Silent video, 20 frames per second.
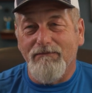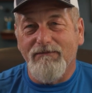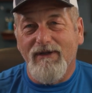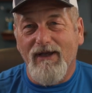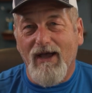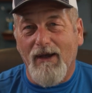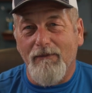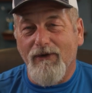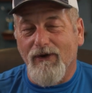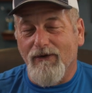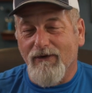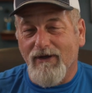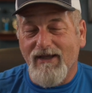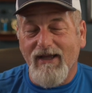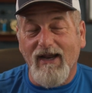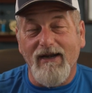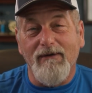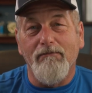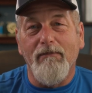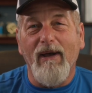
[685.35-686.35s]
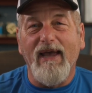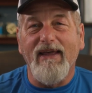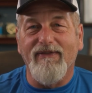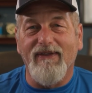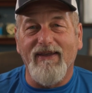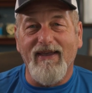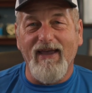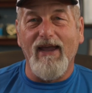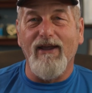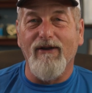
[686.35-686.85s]
I'm, I'm going to kind of
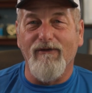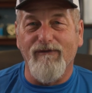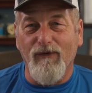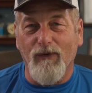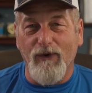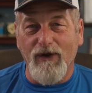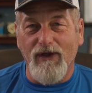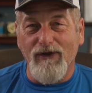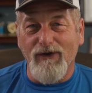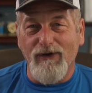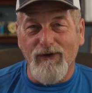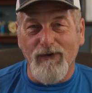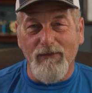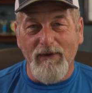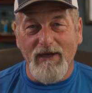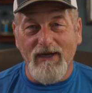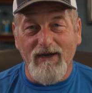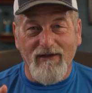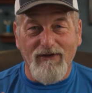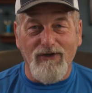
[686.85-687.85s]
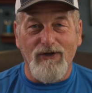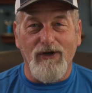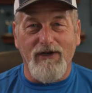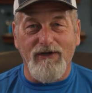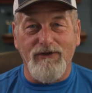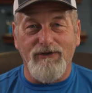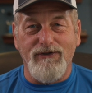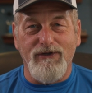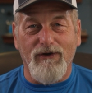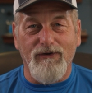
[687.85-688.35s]
bake the cake for you. You know what I mean? Like
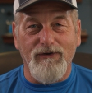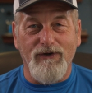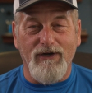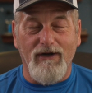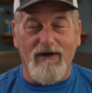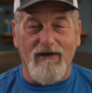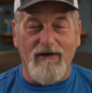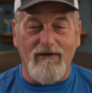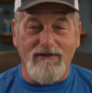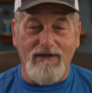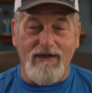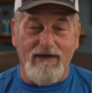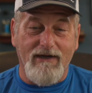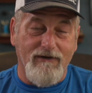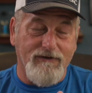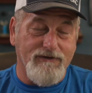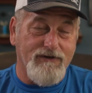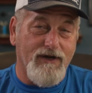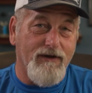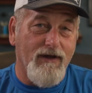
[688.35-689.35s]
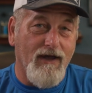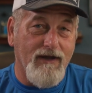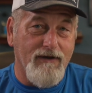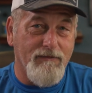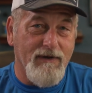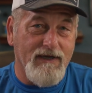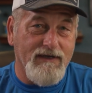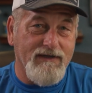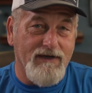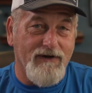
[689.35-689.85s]
cooking show, you know, I was like, here's how
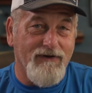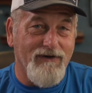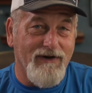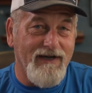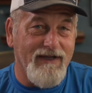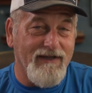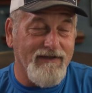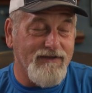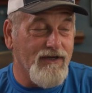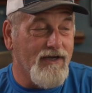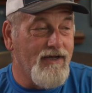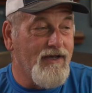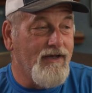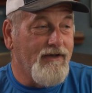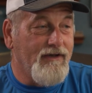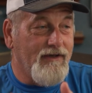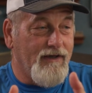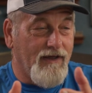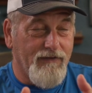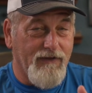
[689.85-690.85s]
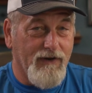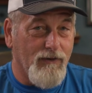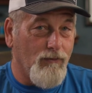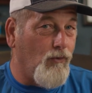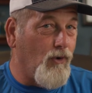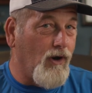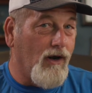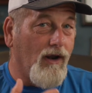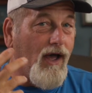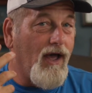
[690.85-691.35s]
you mix the ingredients. And then
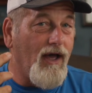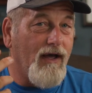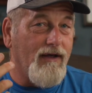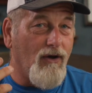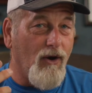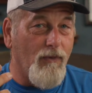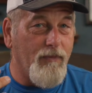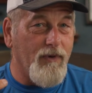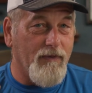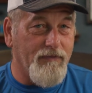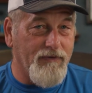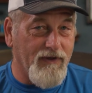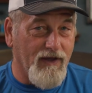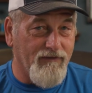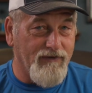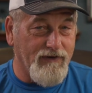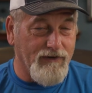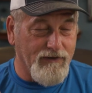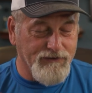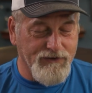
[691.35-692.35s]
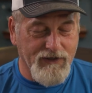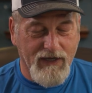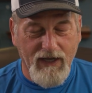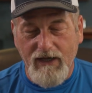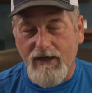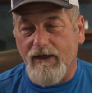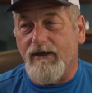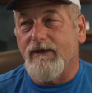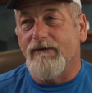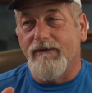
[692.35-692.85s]
voila, open up the oven, there's a
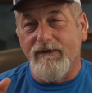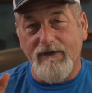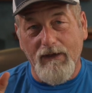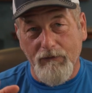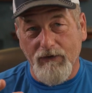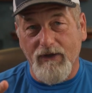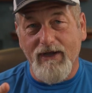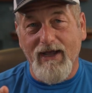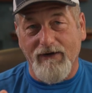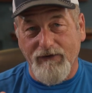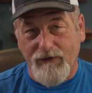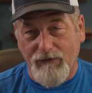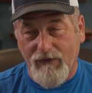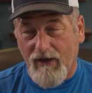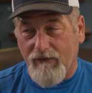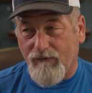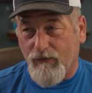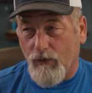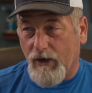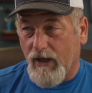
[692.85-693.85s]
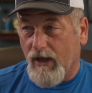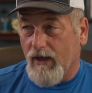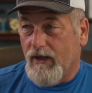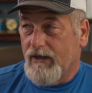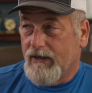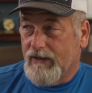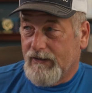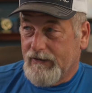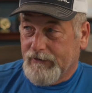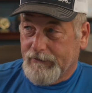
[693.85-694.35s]
cake. I'm going to kind of do that for you.
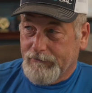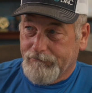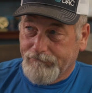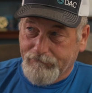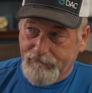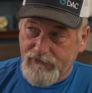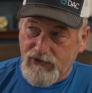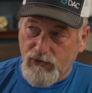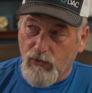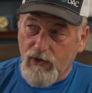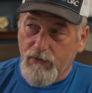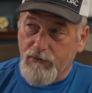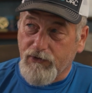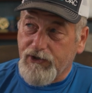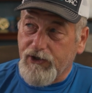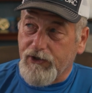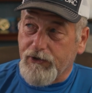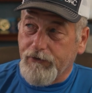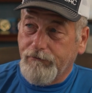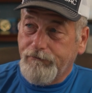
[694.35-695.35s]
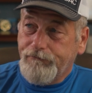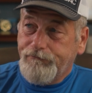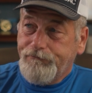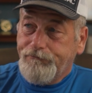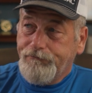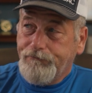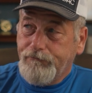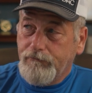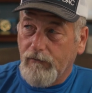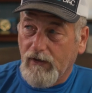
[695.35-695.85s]
So what I'm going to do
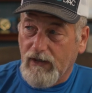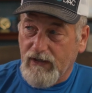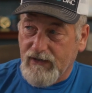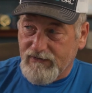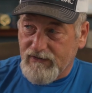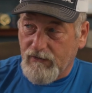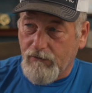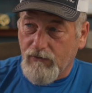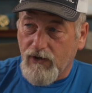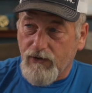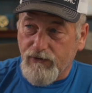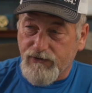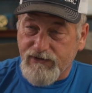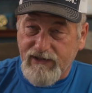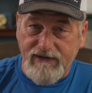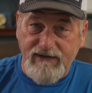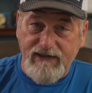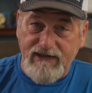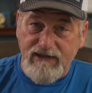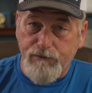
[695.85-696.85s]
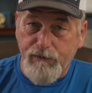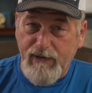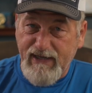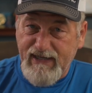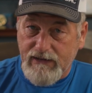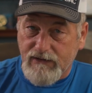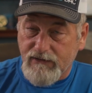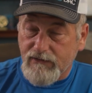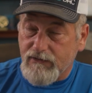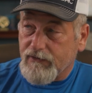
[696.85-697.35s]
is I'm going to go set these
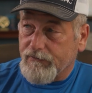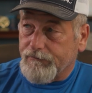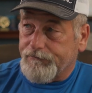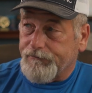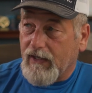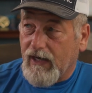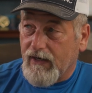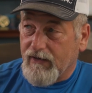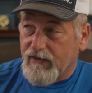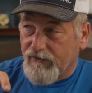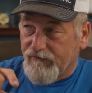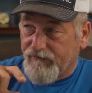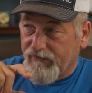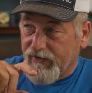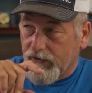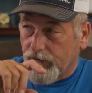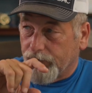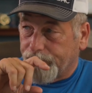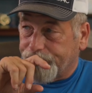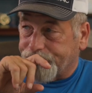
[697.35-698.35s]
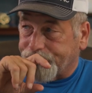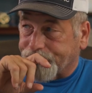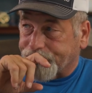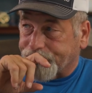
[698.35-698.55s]
pins out in the field.